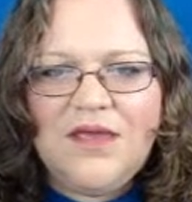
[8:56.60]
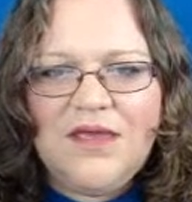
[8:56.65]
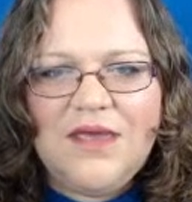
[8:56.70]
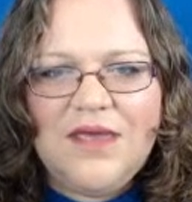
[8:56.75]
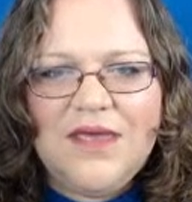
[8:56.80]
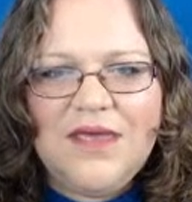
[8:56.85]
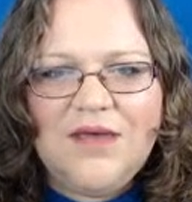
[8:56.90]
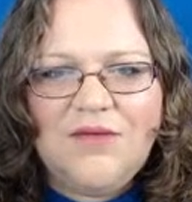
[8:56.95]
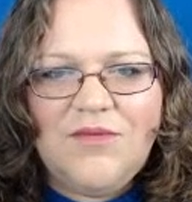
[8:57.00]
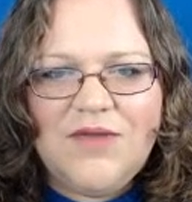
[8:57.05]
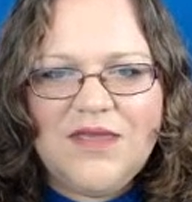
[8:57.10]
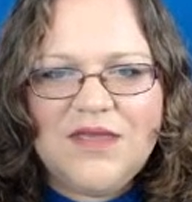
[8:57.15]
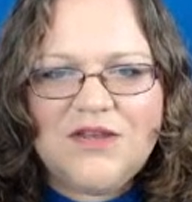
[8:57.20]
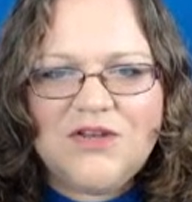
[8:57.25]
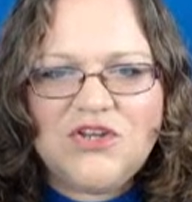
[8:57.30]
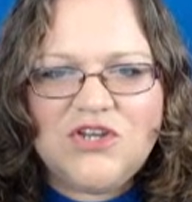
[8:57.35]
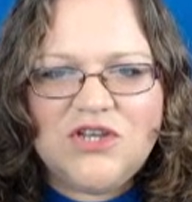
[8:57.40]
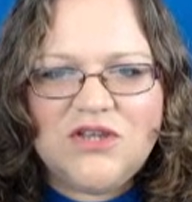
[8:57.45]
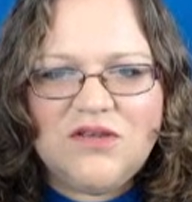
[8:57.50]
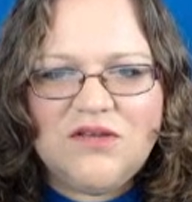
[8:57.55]
and we can
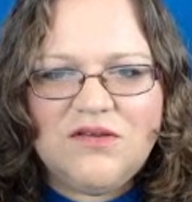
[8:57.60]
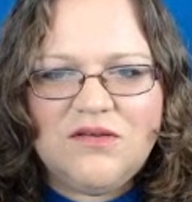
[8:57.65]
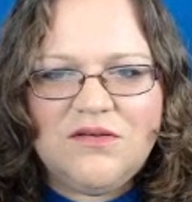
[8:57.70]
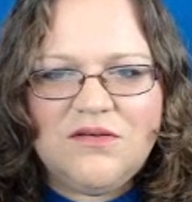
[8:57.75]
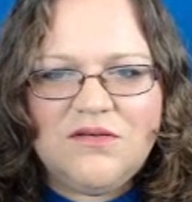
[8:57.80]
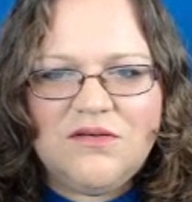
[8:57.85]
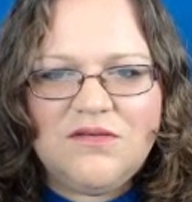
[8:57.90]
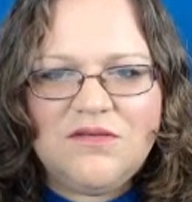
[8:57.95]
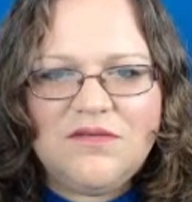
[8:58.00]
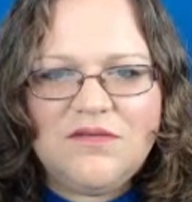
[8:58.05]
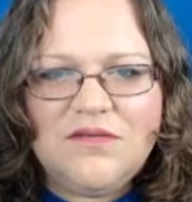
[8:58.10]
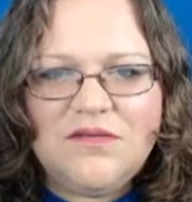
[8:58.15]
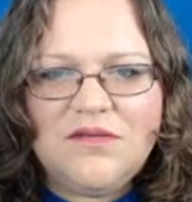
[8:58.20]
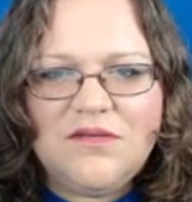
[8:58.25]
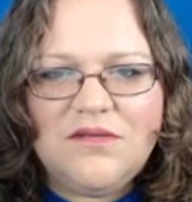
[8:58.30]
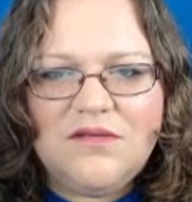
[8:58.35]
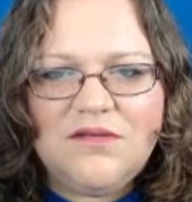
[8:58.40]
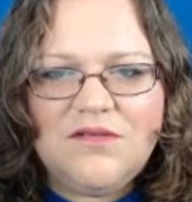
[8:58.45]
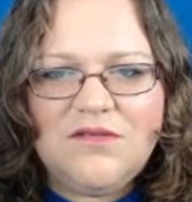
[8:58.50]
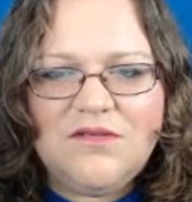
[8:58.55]
choose,
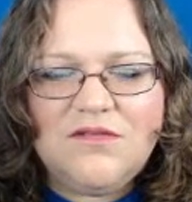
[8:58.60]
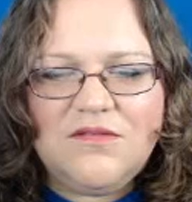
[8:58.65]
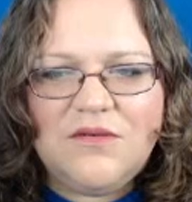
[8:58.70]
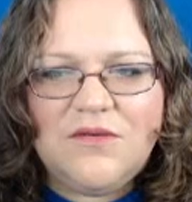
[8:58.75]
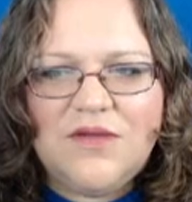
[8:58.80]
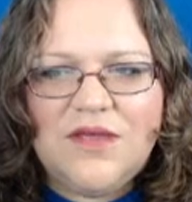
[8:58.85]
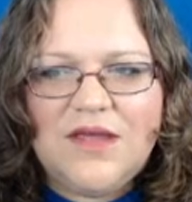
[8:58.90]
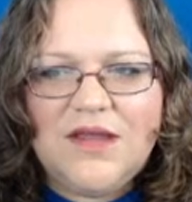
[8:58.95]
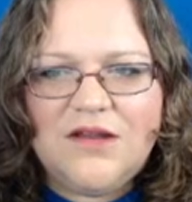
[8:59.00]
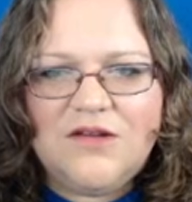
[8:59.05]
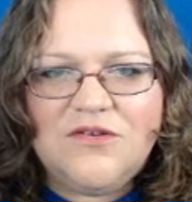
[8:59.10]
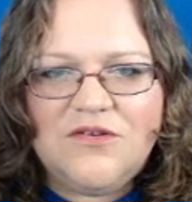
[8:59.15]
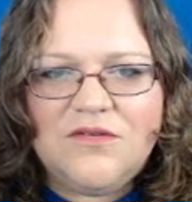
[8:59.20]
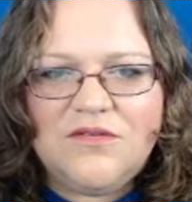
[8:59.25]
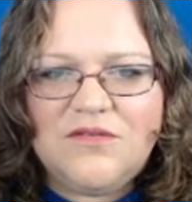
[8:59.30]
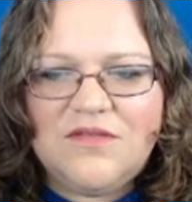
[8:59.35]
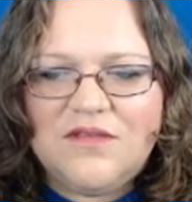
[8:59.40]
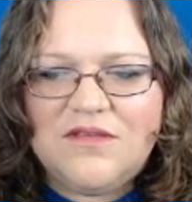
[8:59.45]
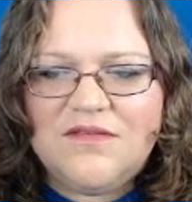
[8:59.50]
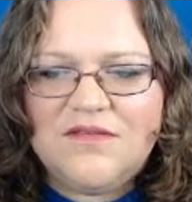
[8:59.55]
let's just go ahead and
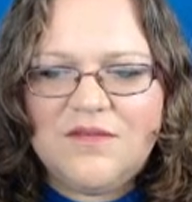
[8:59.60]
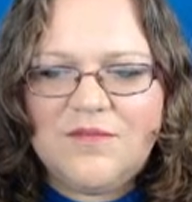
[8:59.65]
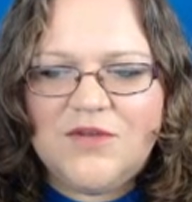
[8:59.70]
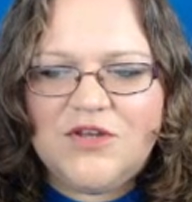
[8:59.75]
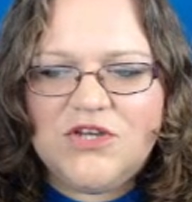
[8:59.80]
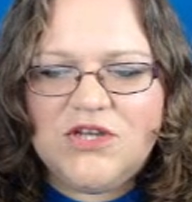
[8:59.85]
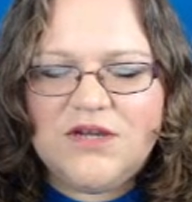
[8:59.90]
choose this image